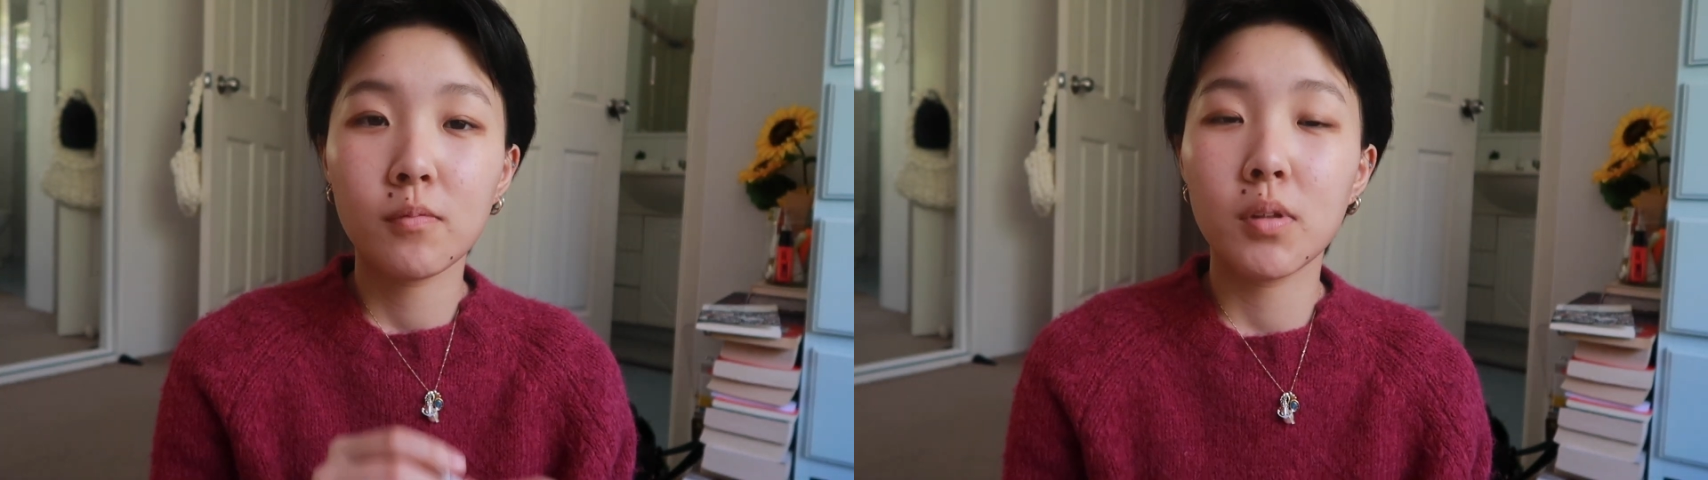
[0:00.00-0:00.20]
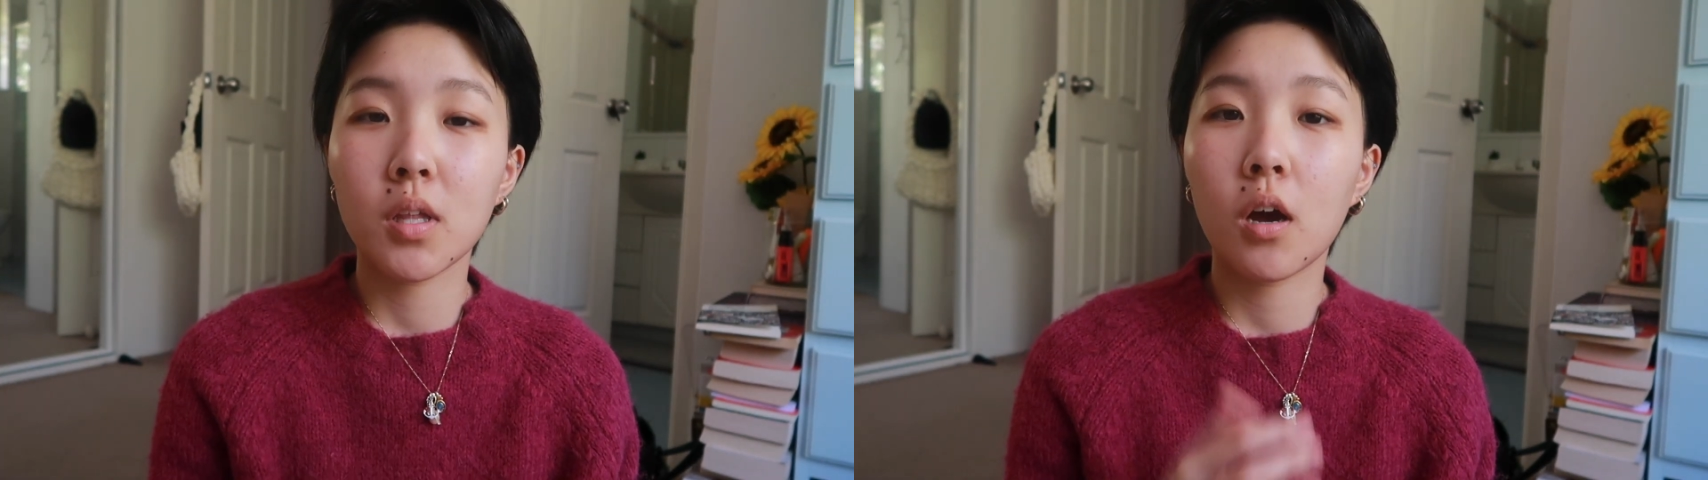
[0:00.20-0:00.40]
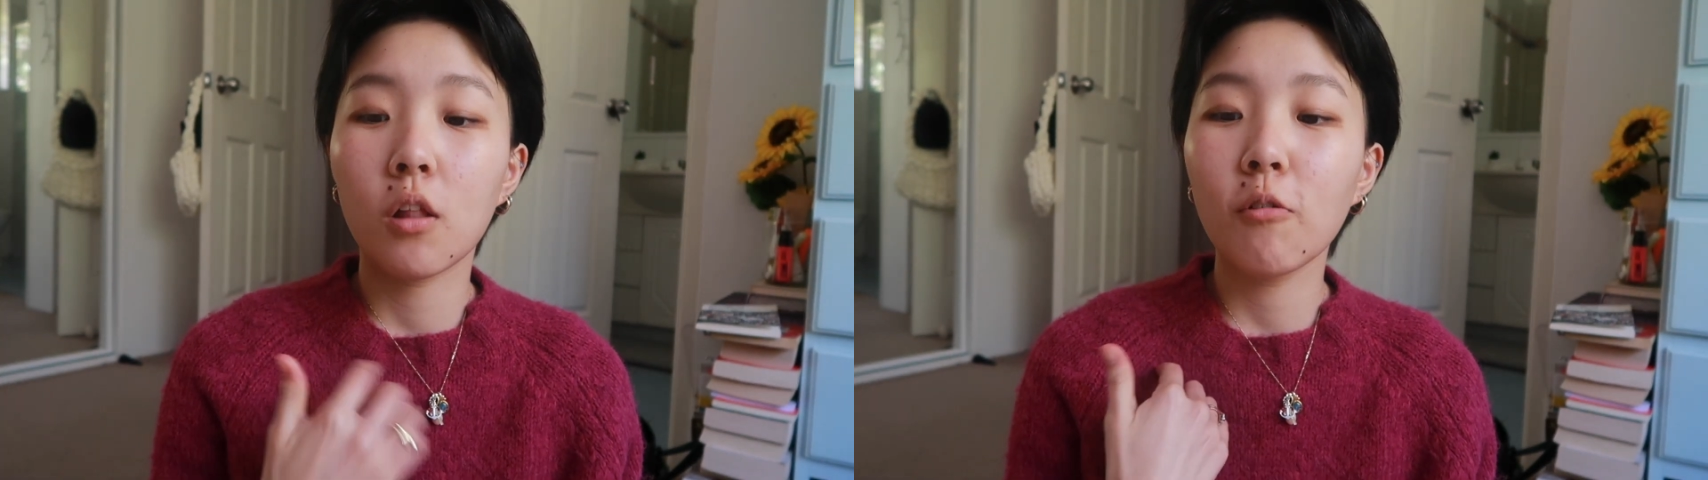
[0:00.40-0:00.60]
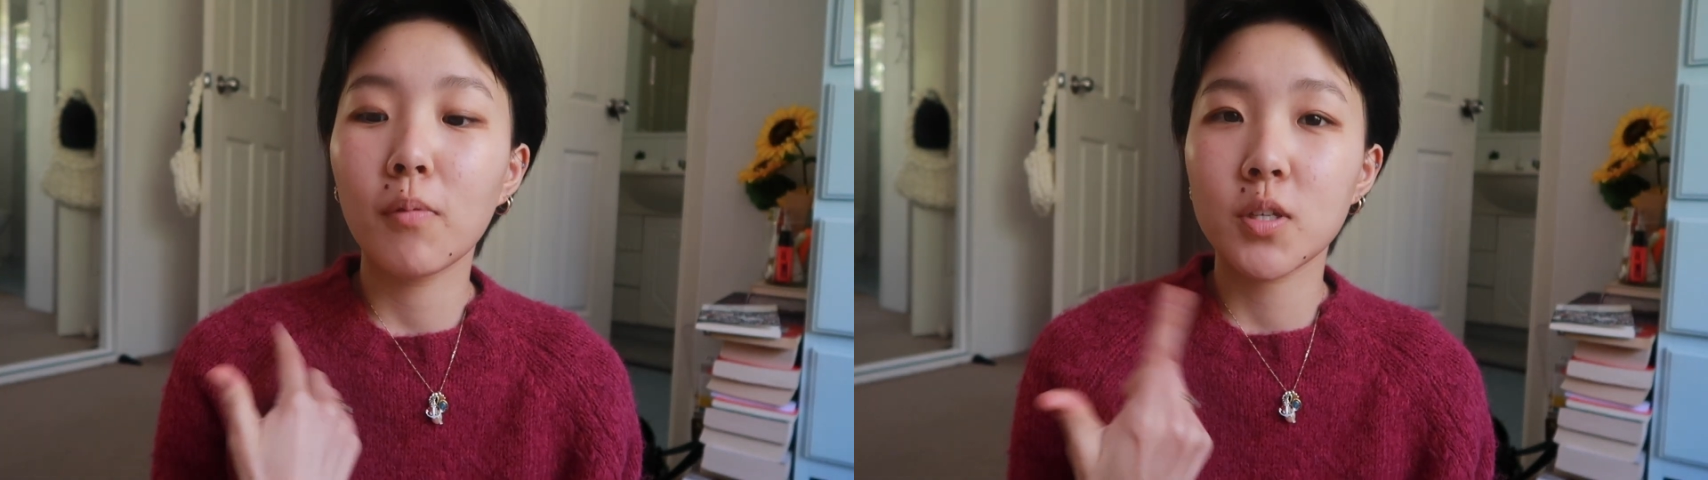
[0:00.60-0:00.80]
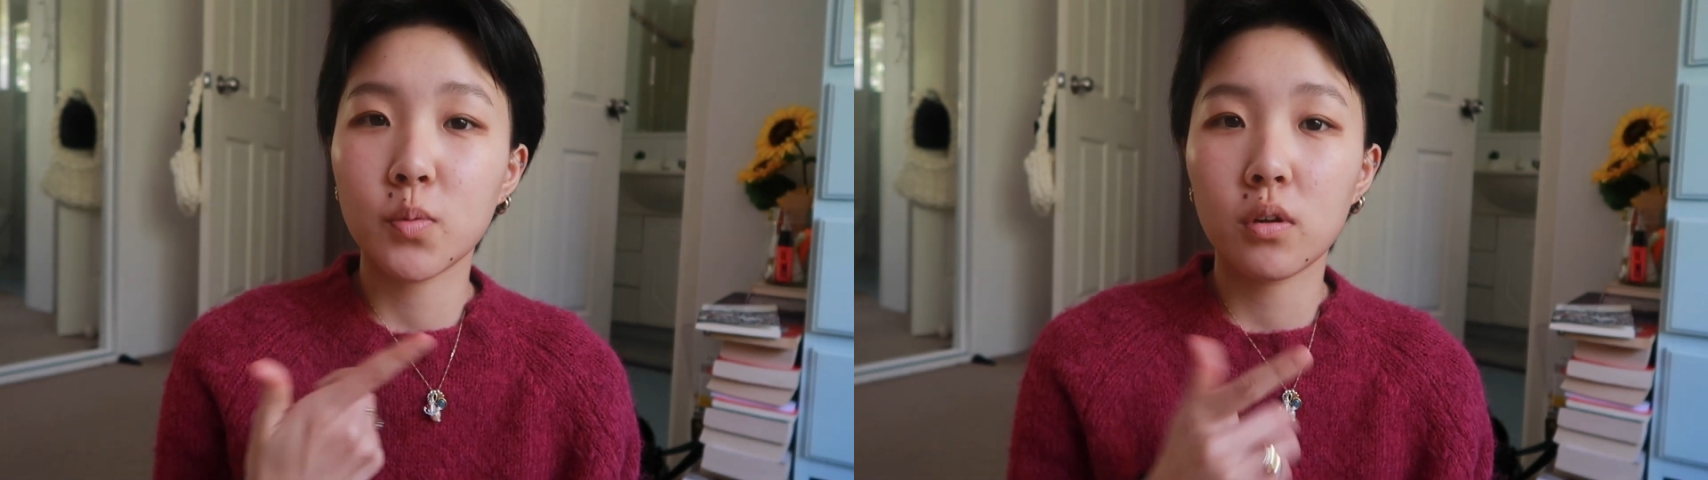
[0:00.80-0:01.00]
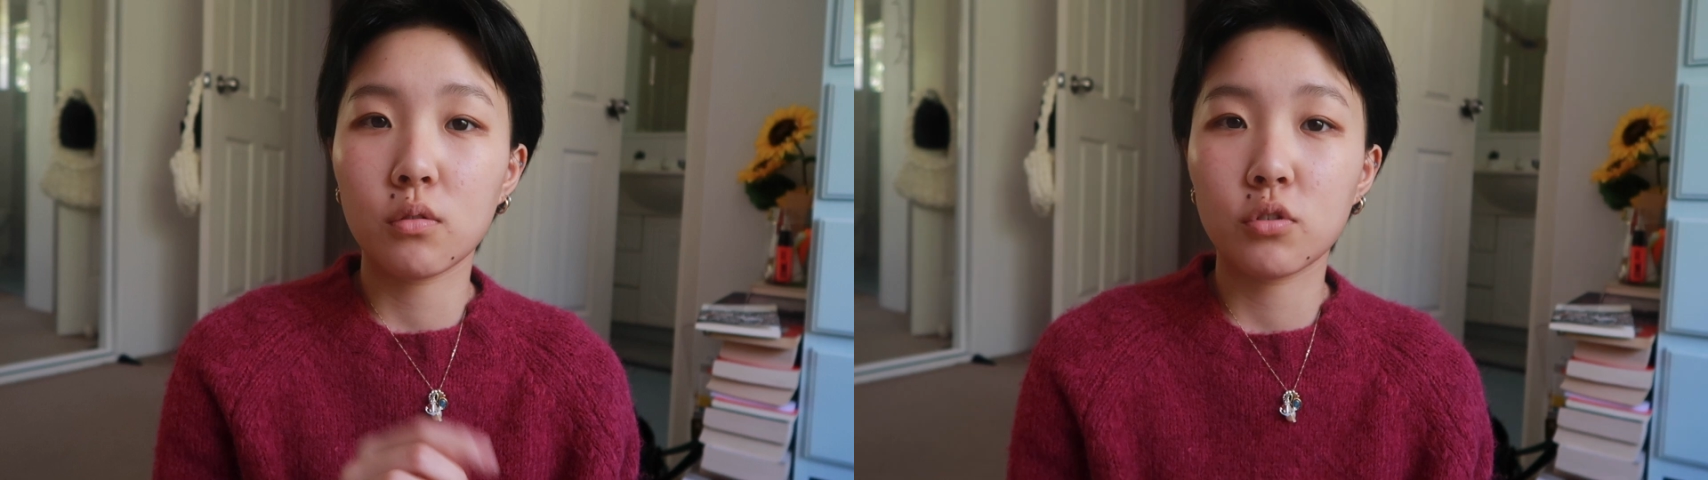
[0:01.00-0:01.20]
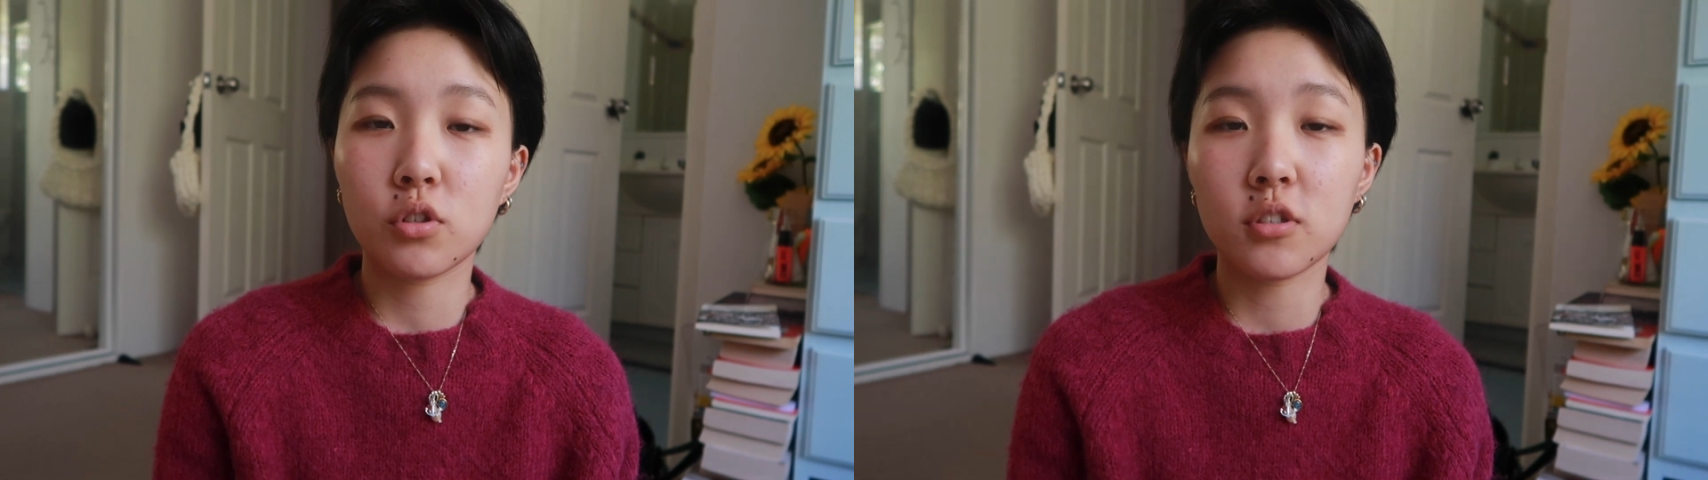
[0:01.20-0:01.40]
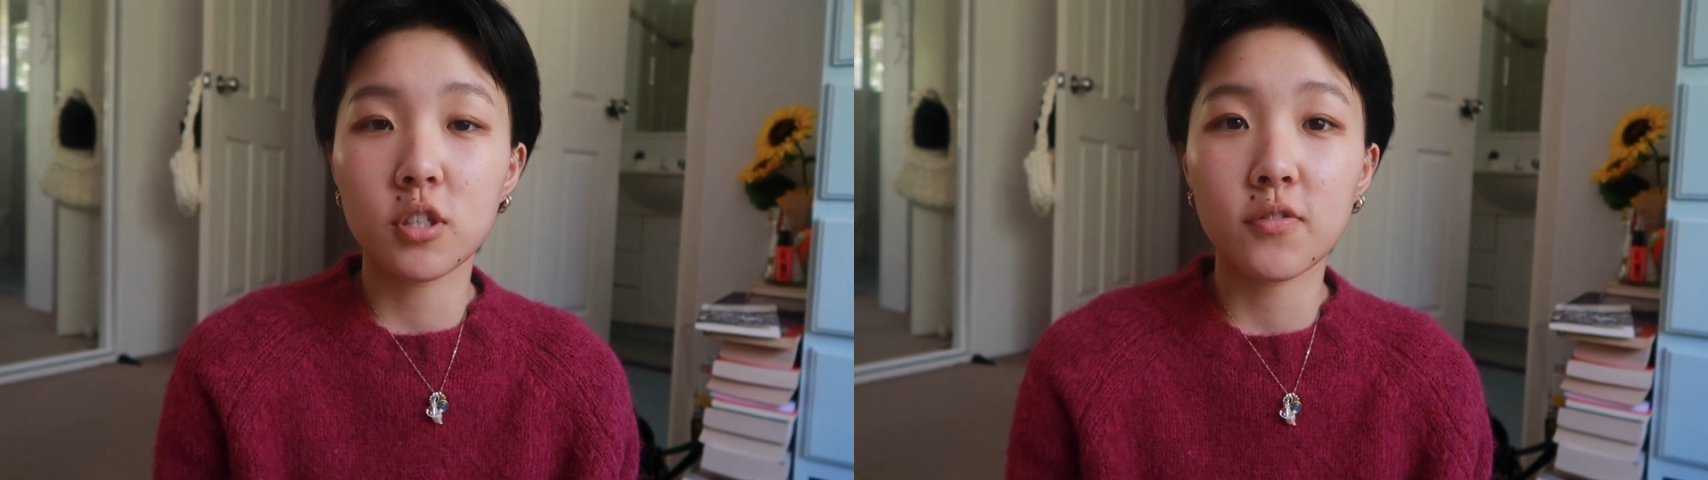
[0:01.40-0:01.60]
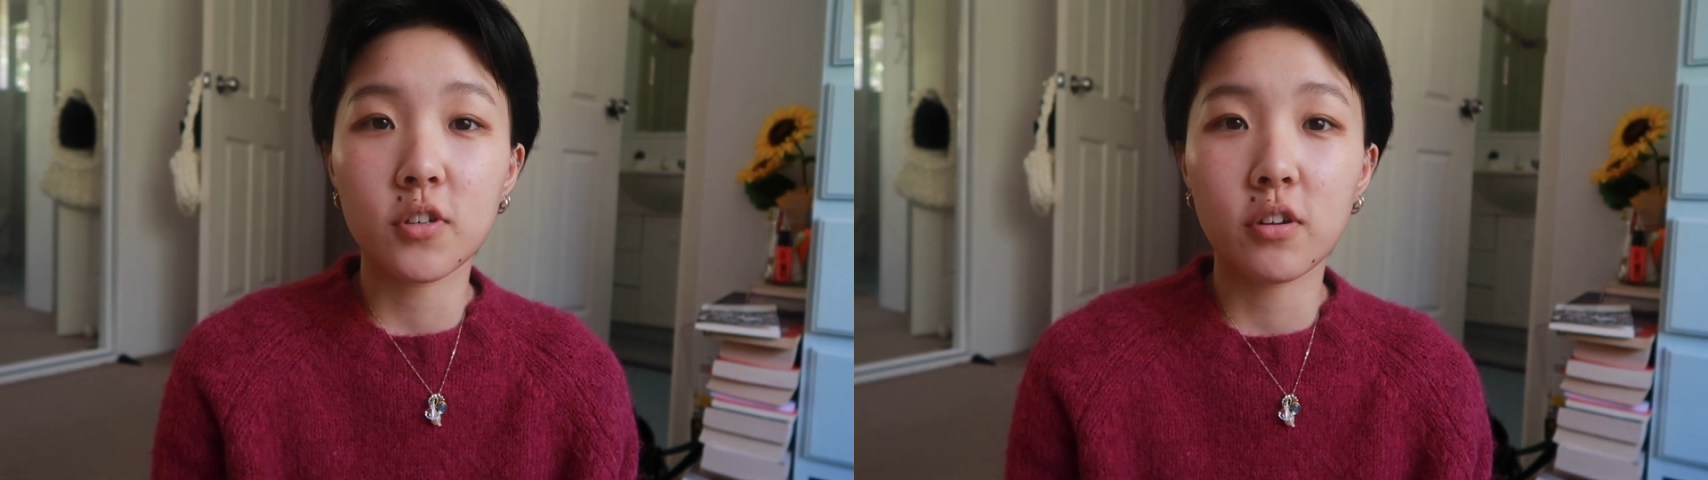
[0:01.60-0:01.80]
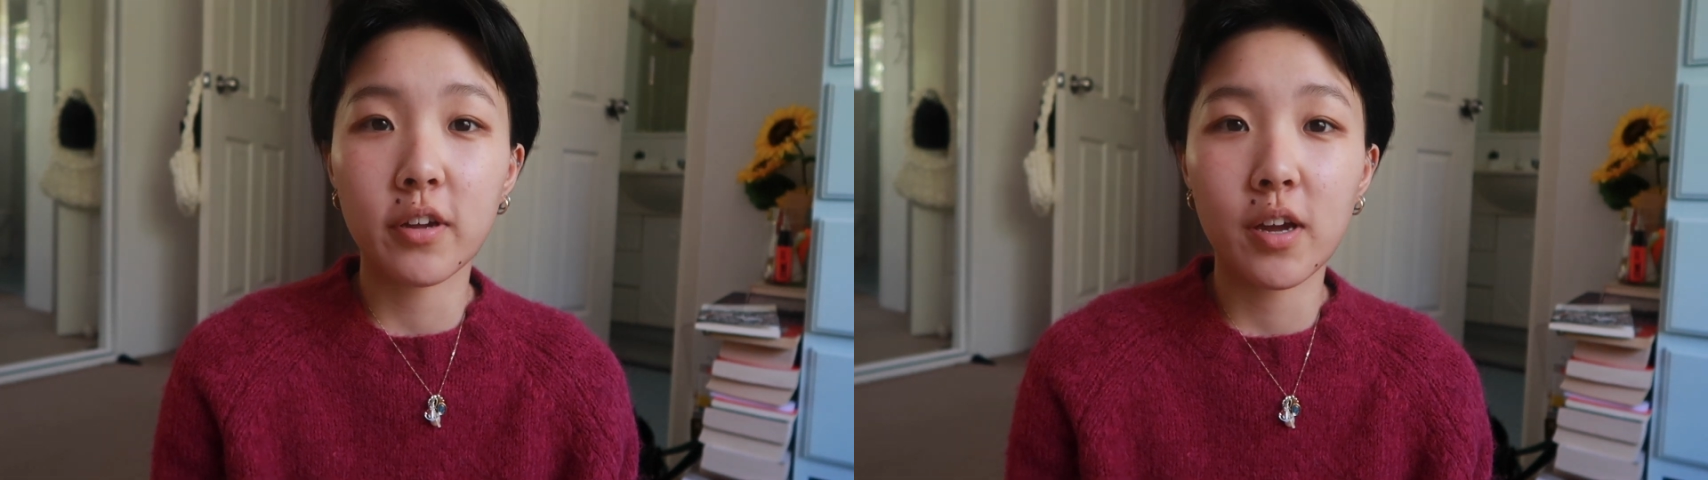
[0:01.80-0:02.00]
the color of my sweater looks so
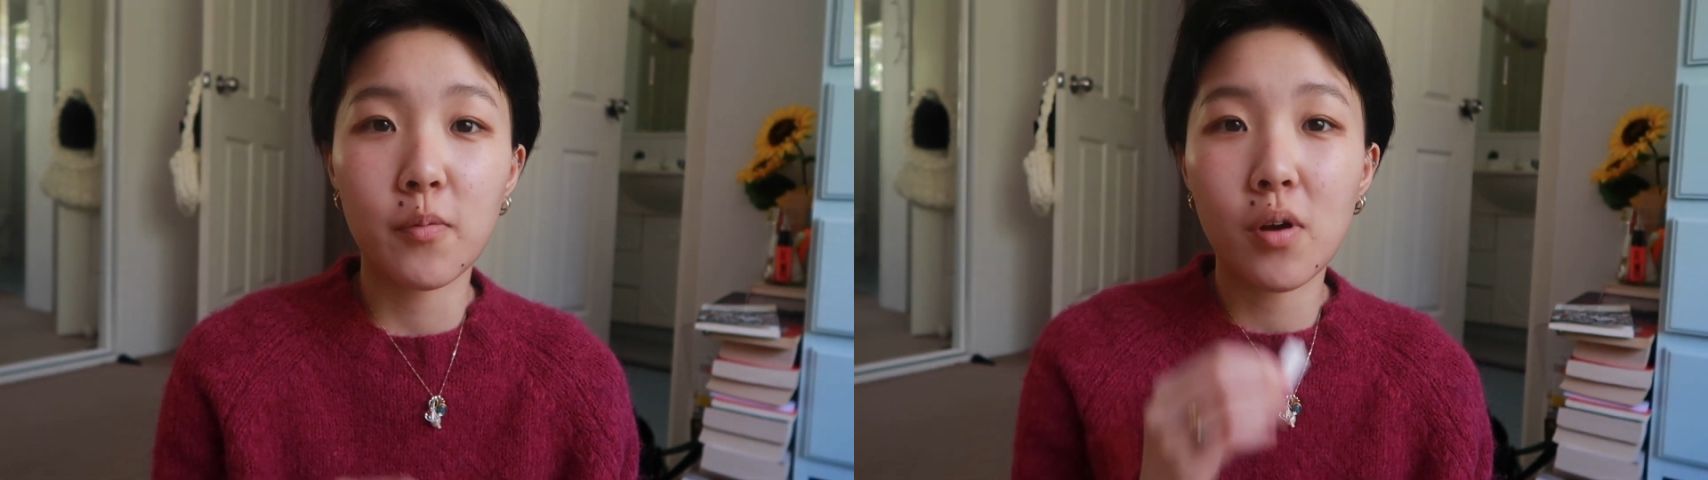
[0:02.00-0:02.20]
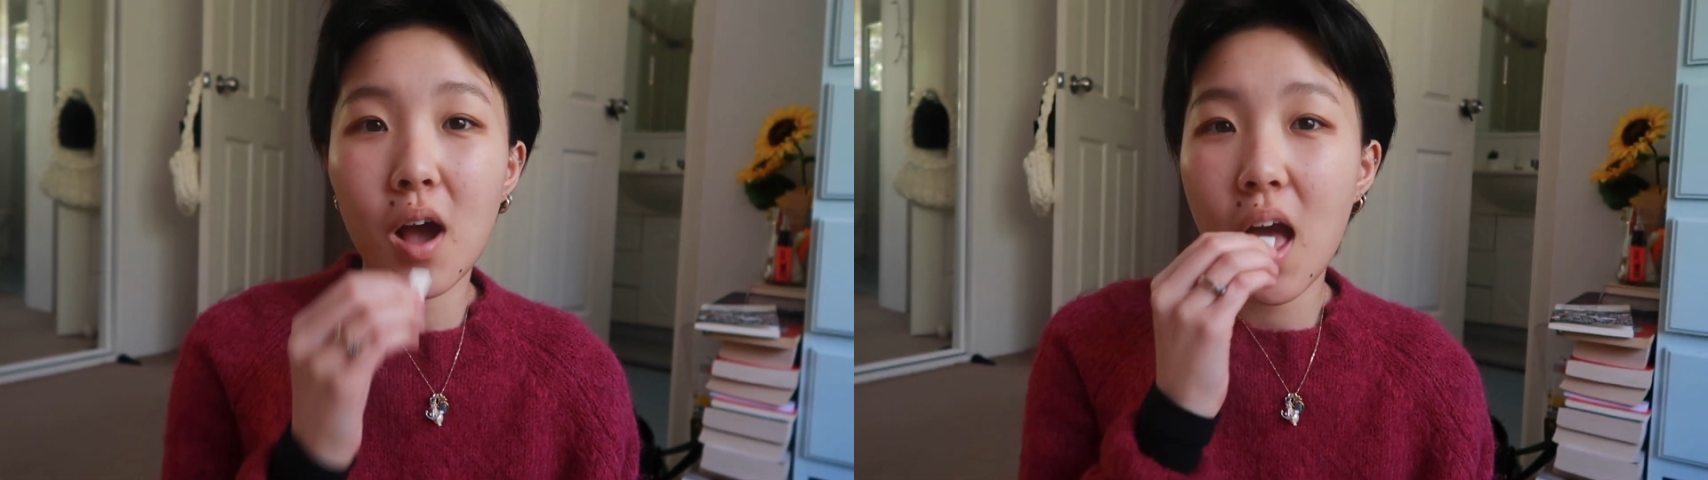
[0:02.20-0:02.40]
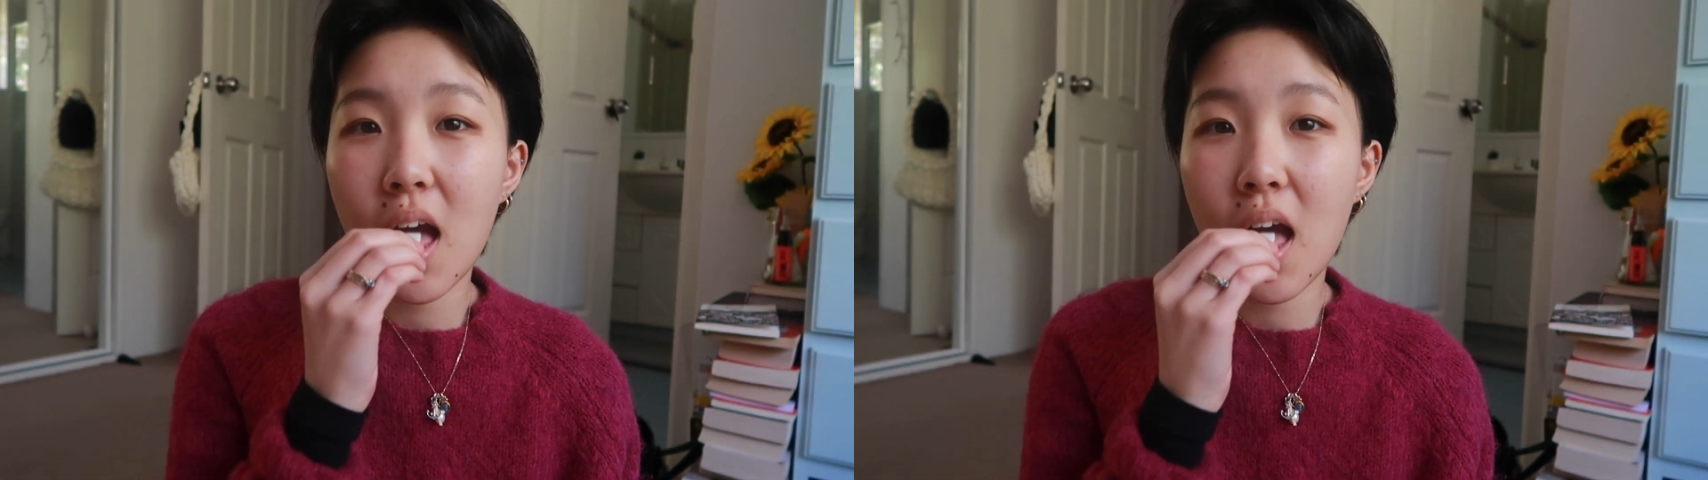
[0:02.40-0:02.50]
different on camera.